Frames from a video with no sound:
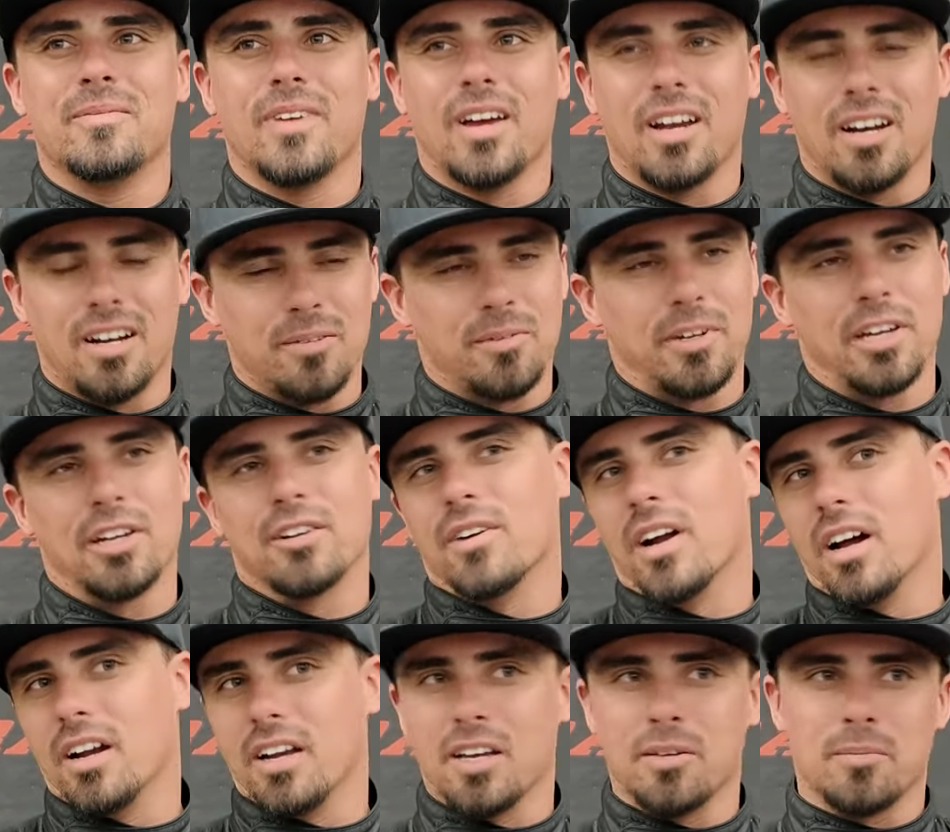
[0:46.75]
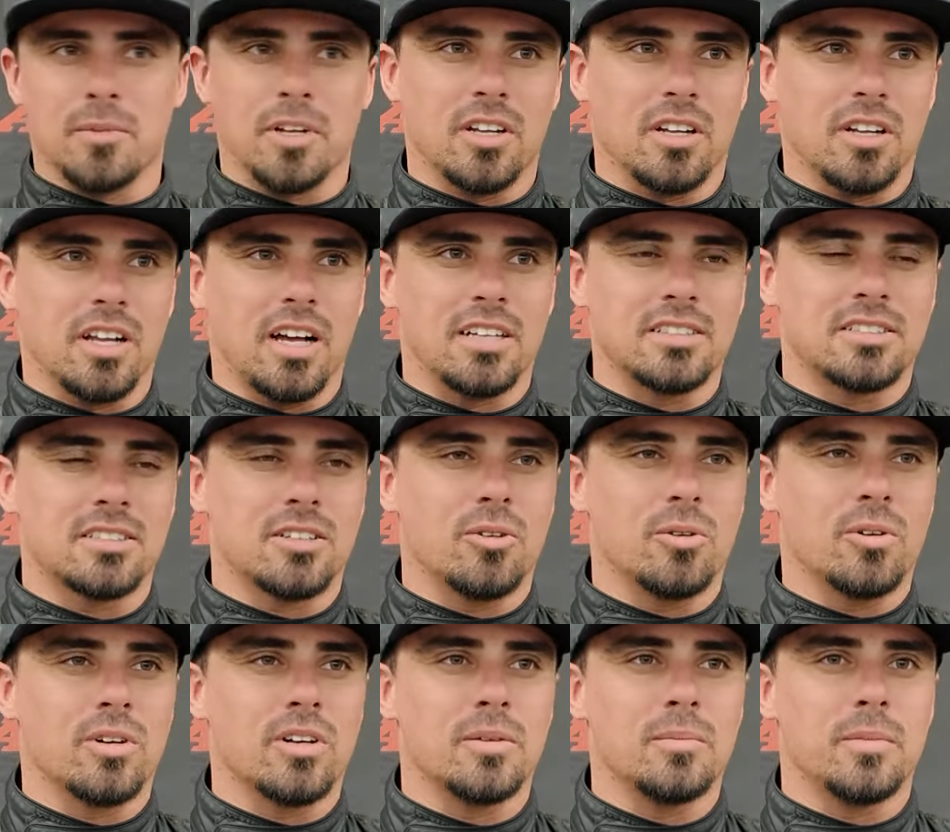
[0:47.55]
ended up getting around him on the last
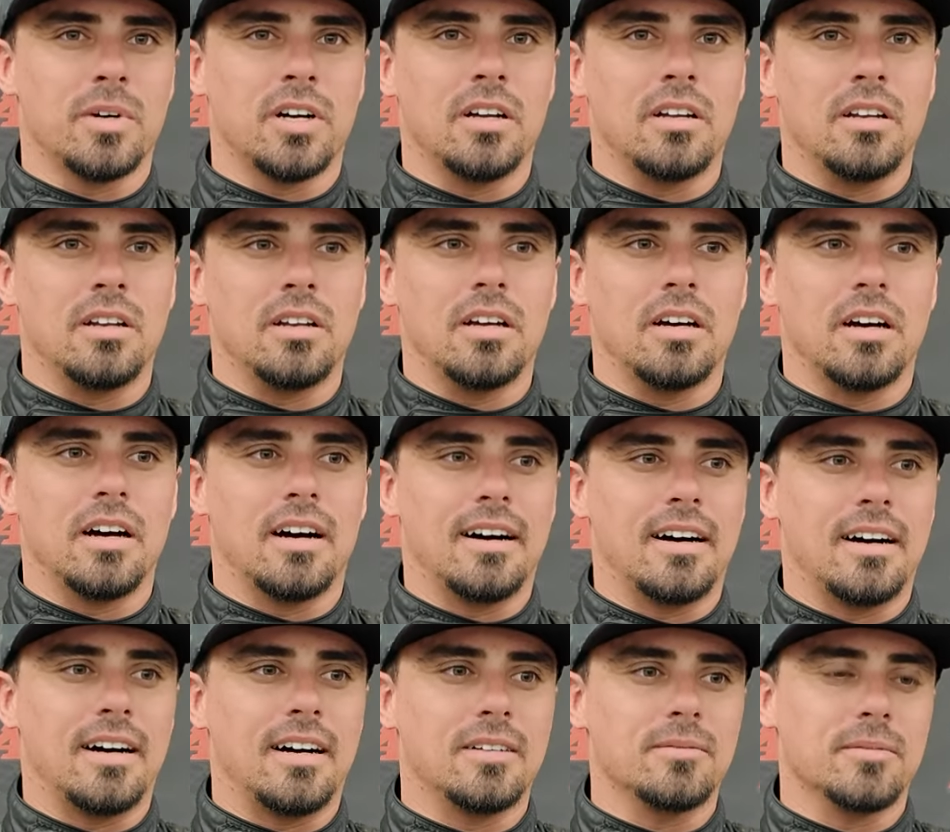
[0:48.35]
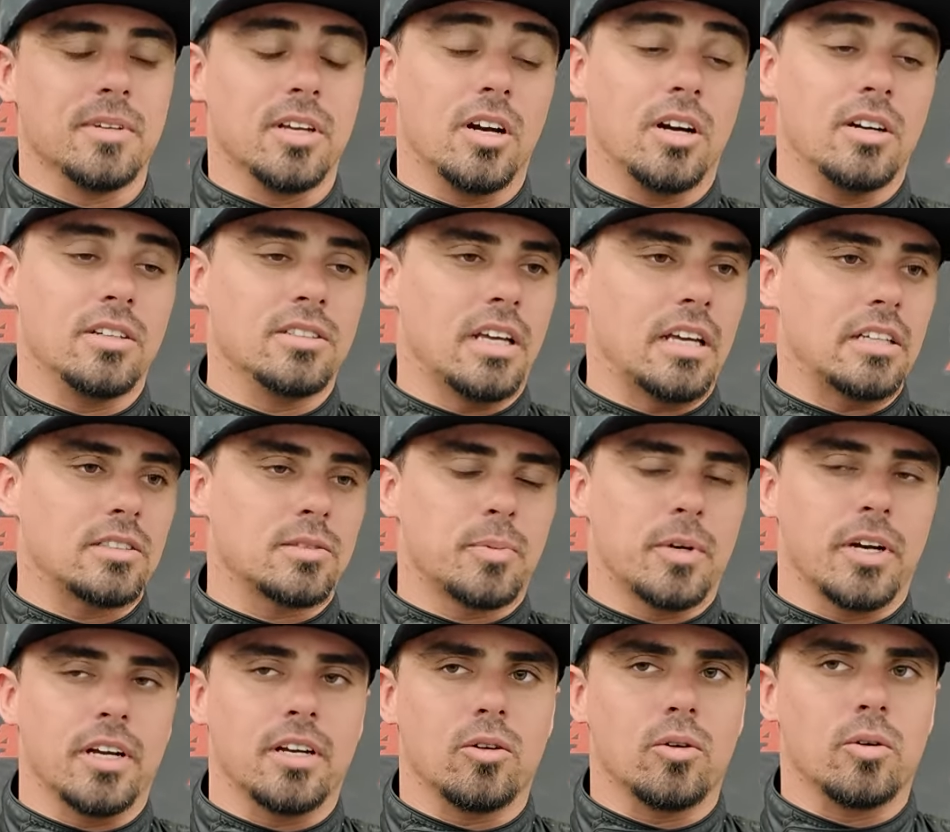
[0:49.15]
corner. But,
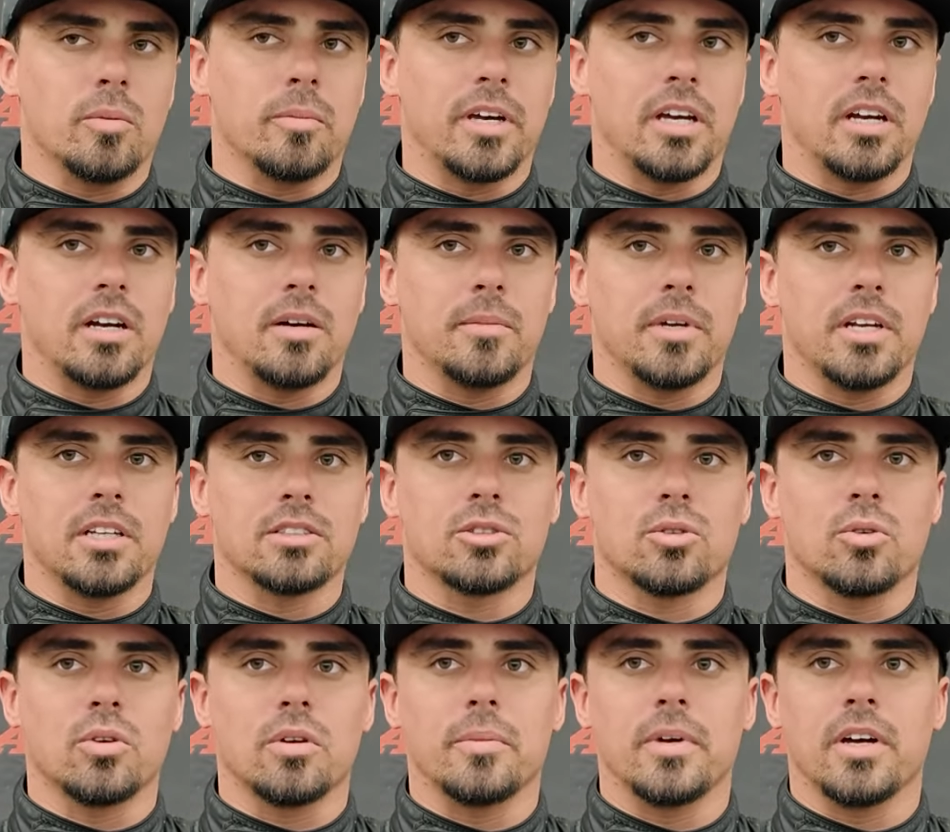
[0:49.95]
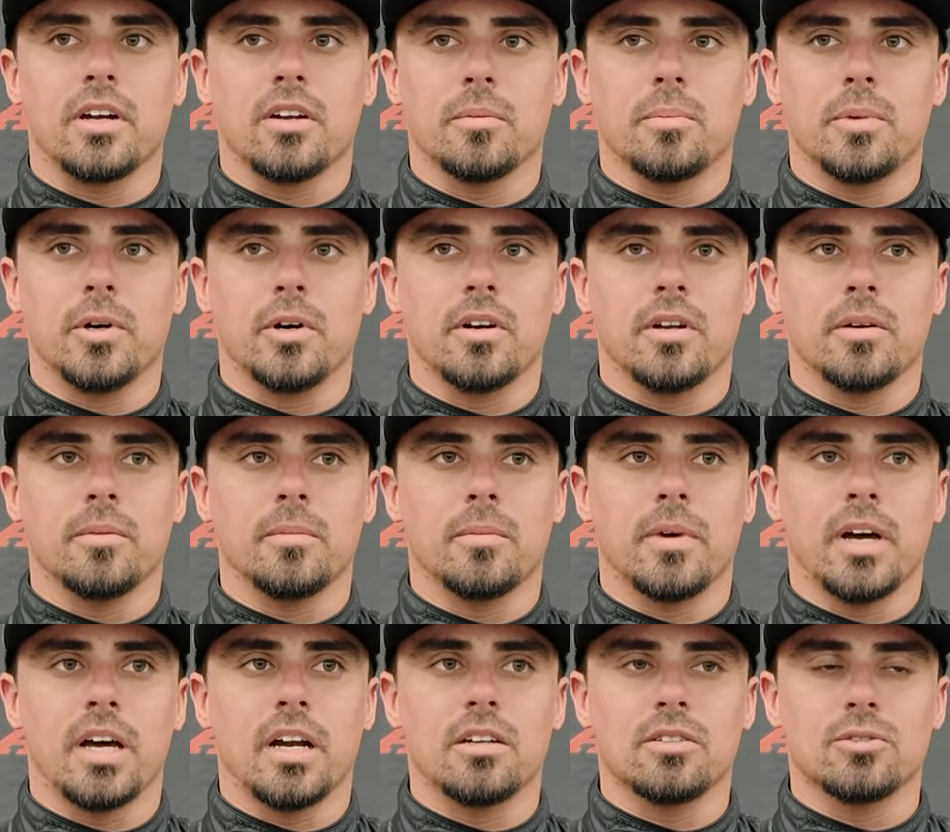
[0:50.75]
it's pretty cool, man. I mean, it's cool to be on the
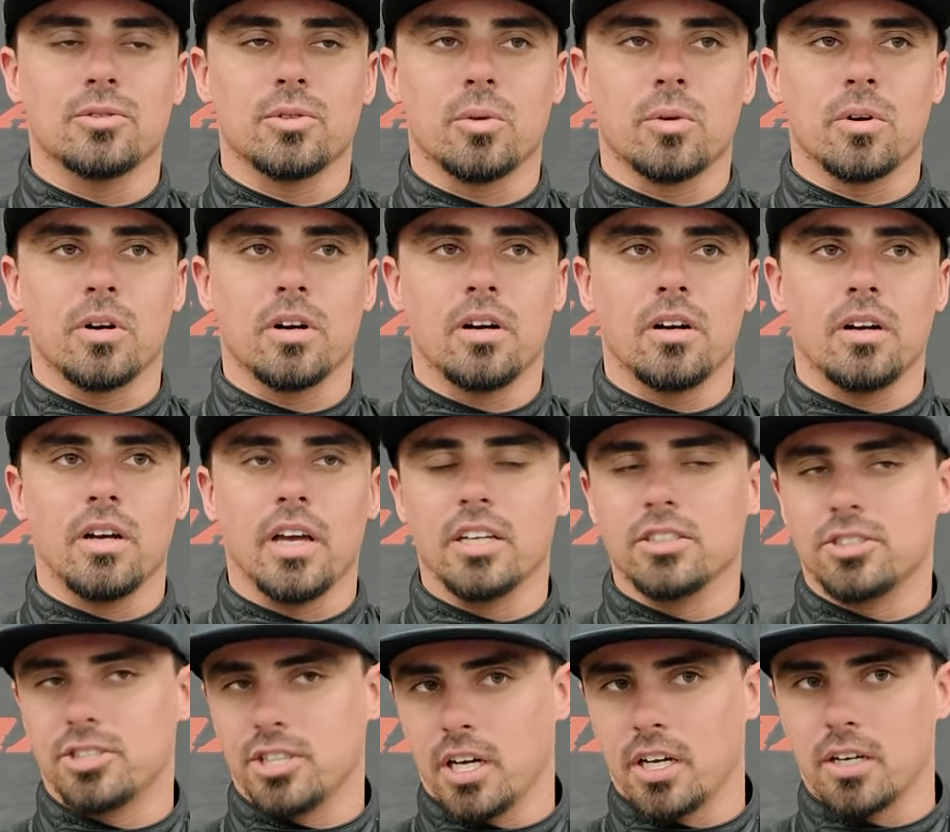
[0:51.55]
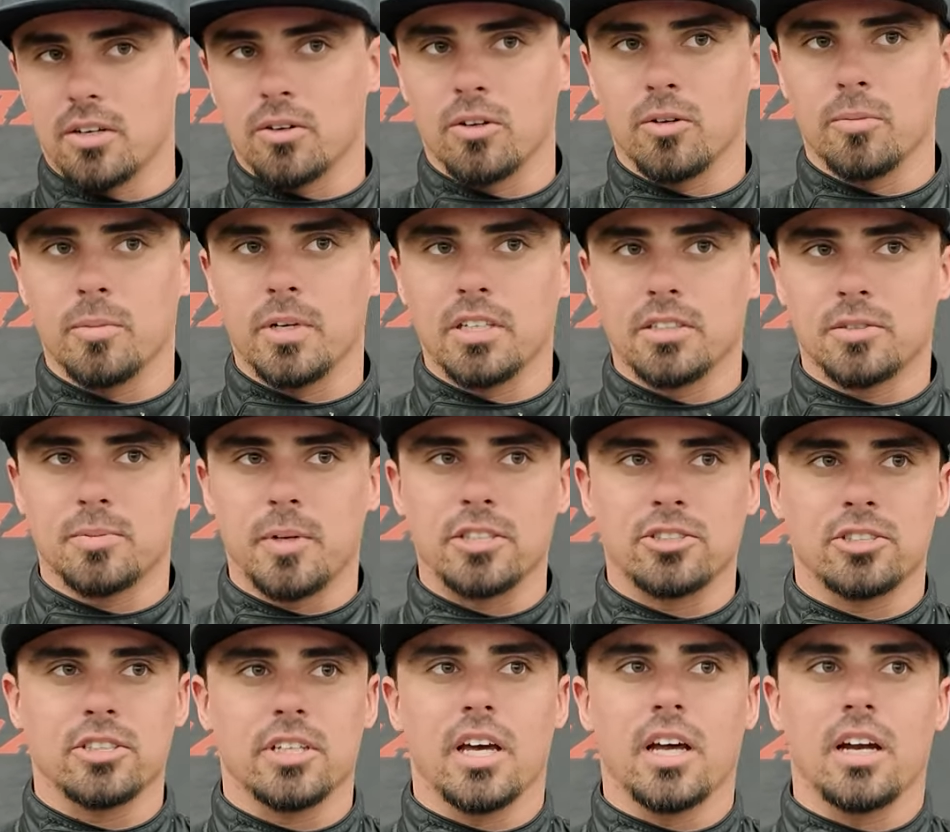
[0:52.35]
podium at Eldora in general, but
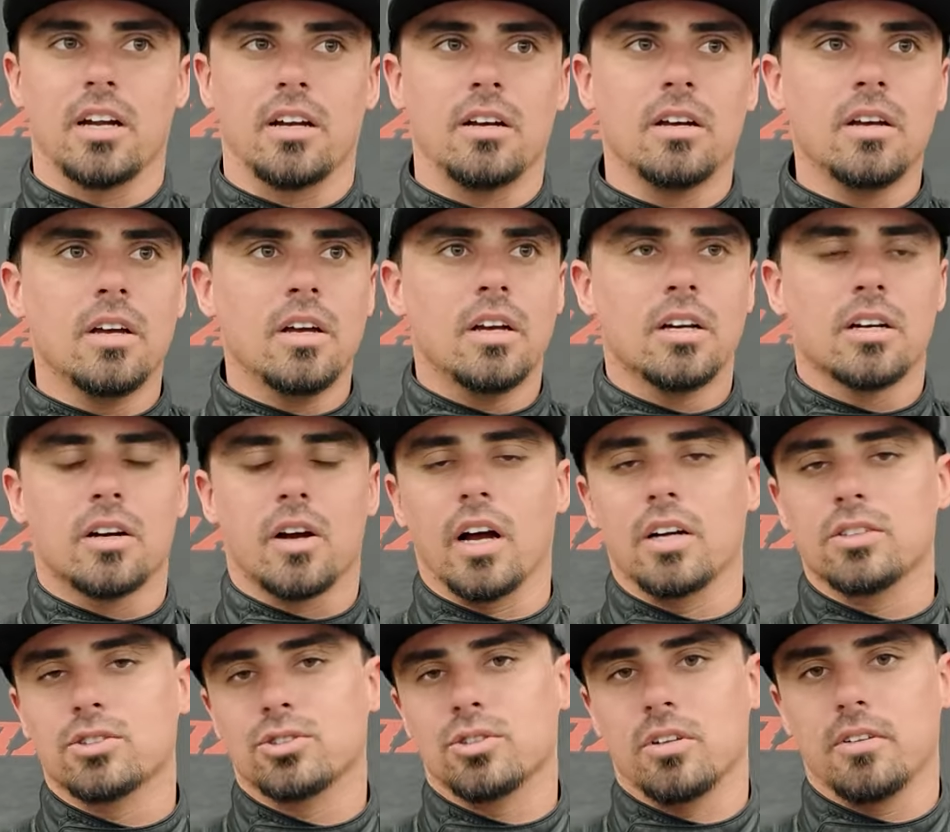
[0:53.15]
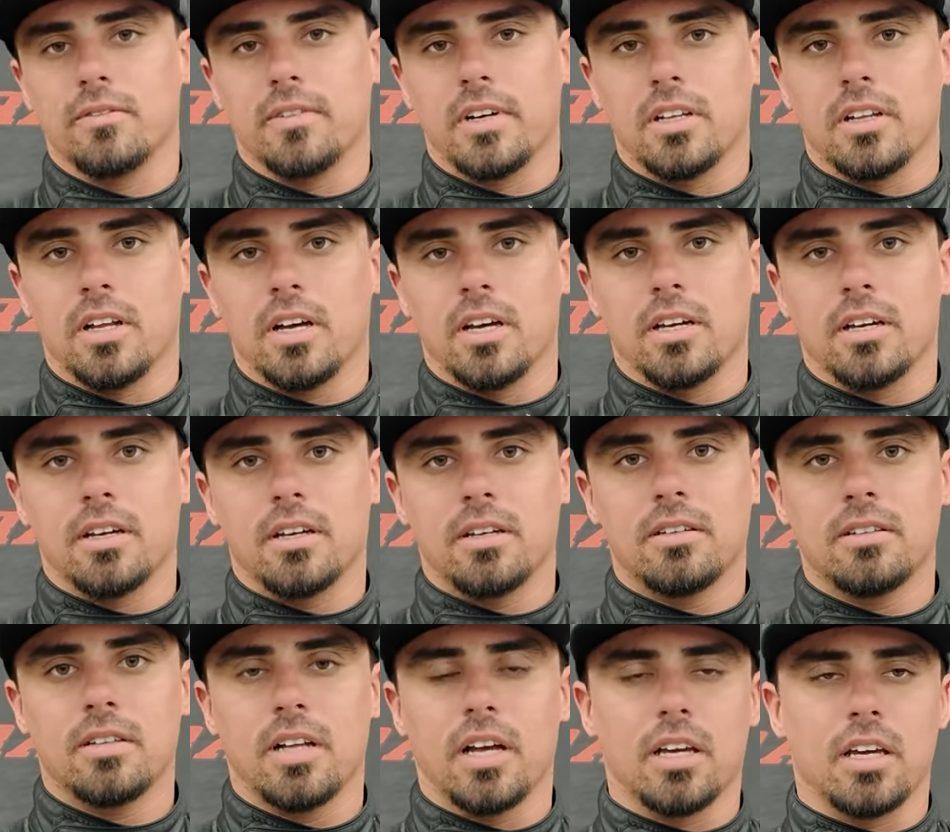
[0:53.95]
especially at a crown jewel event
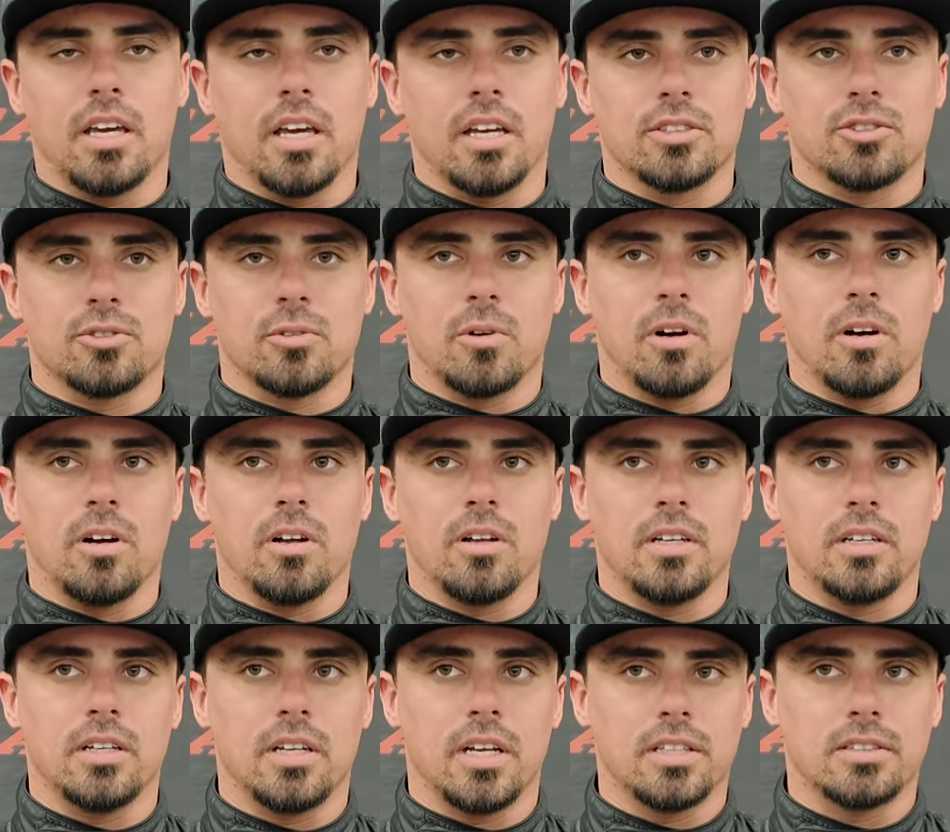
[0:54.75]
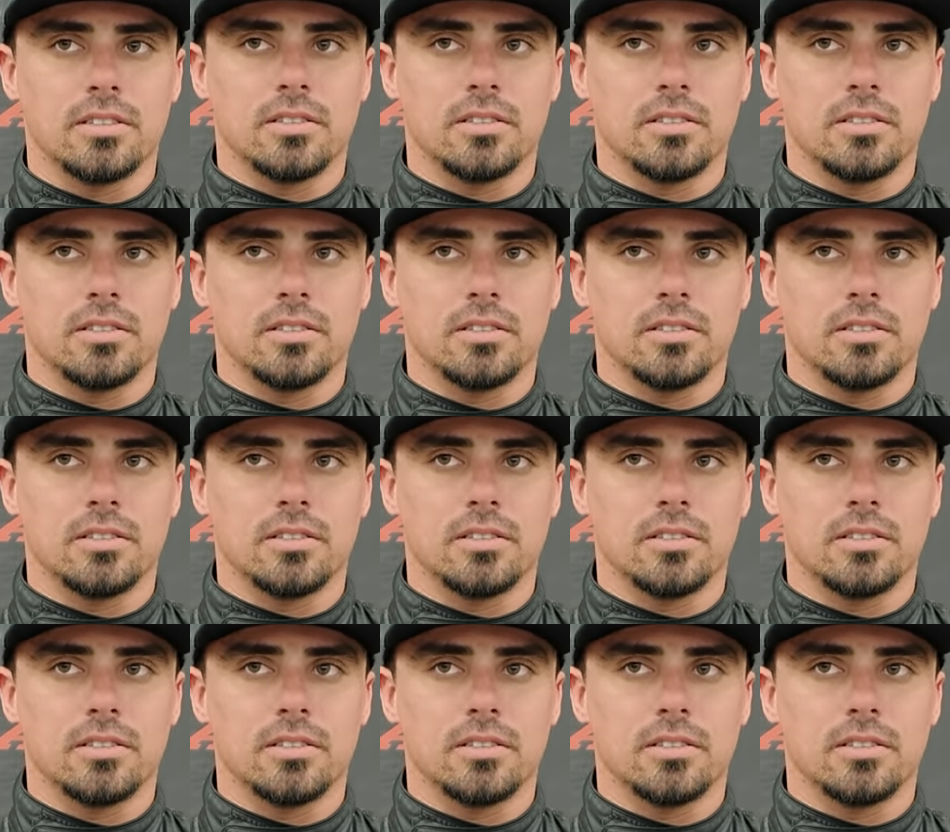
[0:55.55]
like Kings Royal.